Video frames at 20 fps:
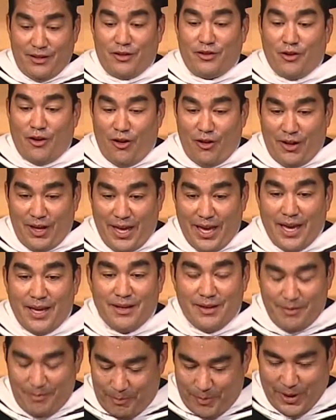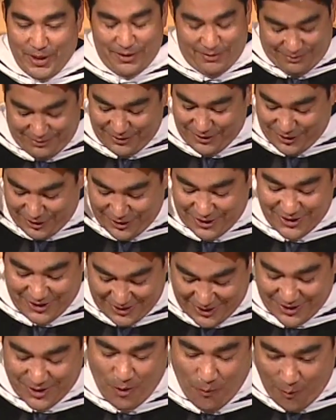the tall hat, but
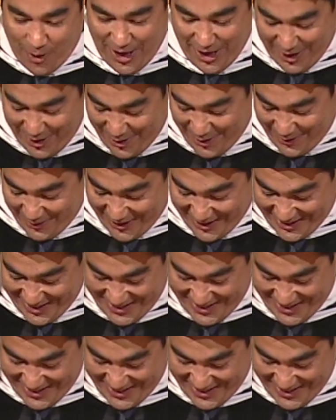the white coat.